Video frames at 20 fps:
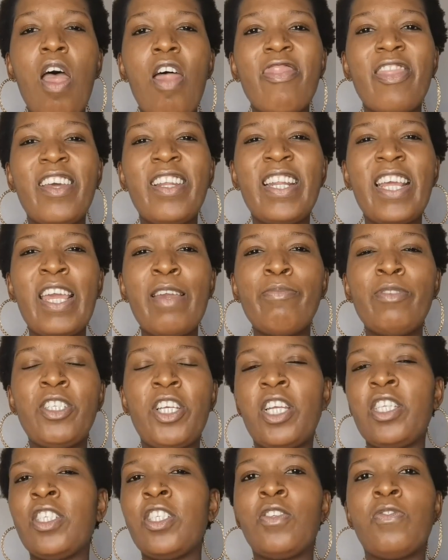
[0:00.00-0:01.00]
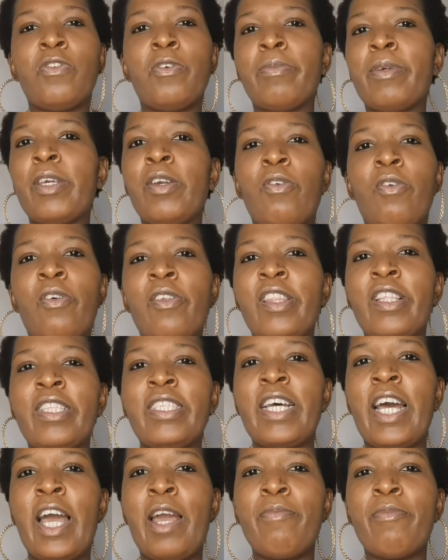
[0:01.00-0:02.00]
The name changes for me all the
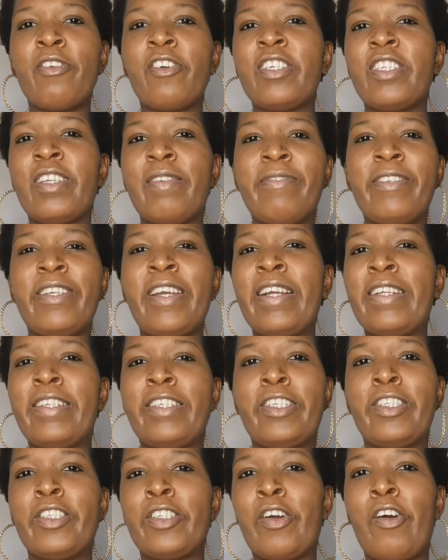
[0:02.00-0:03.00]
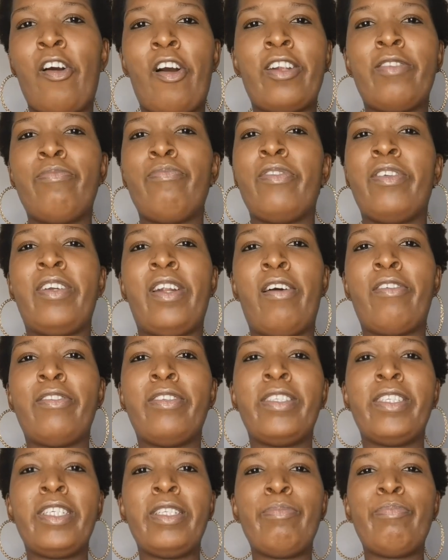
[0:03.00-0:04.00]
time because I just can't
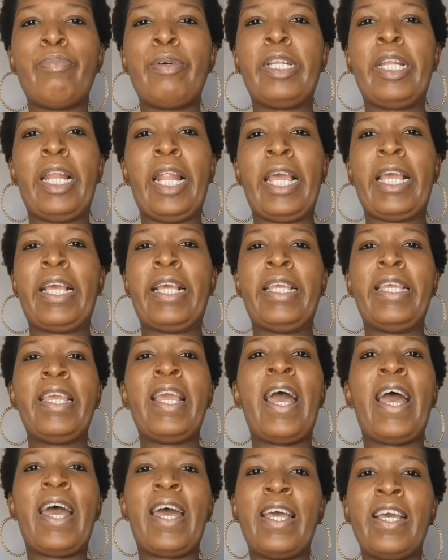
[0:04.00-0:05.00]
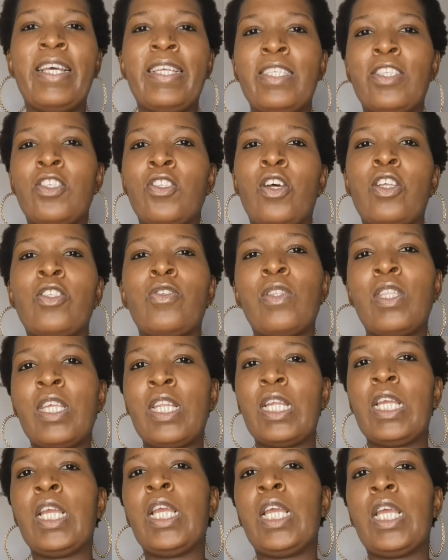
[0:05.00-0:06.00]
pronounce it, but like, yeah, starts with
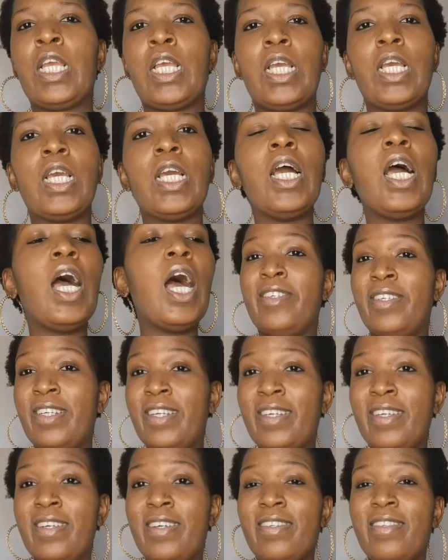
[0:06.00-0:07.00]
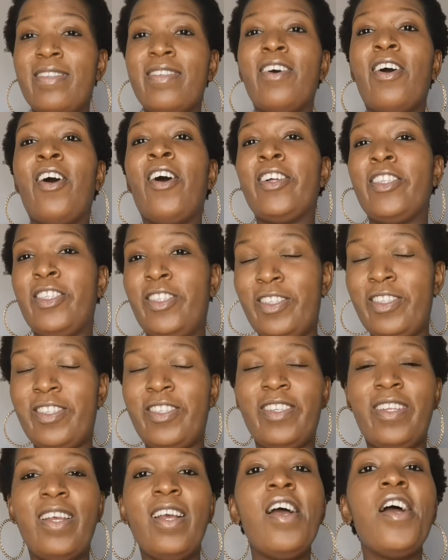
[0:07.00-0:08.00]
an E. On
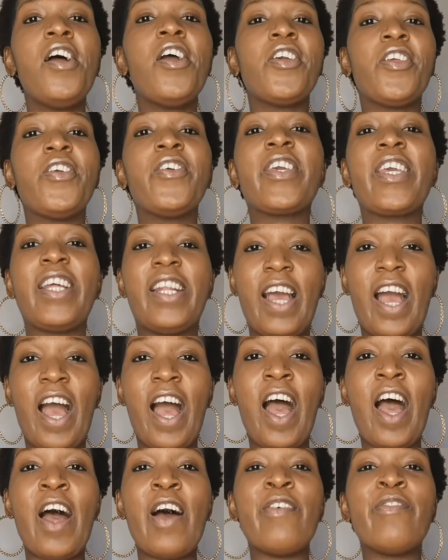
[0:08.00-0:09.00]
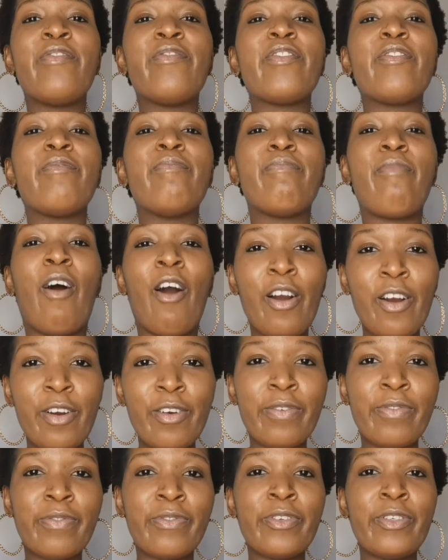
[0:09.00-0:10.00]
You can have monk
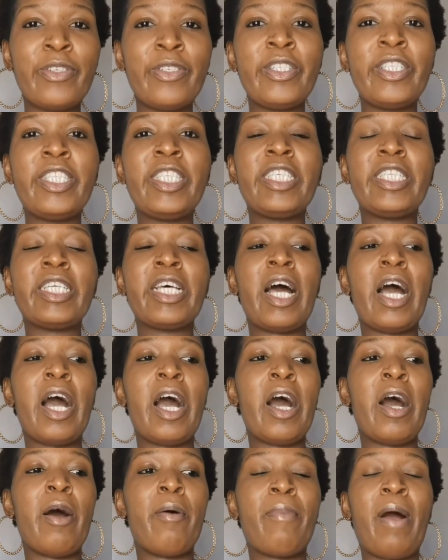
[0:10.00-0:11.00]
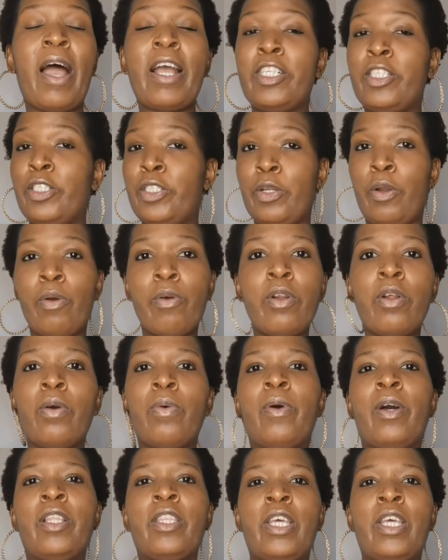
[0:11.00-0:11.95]
fruit. I don't know what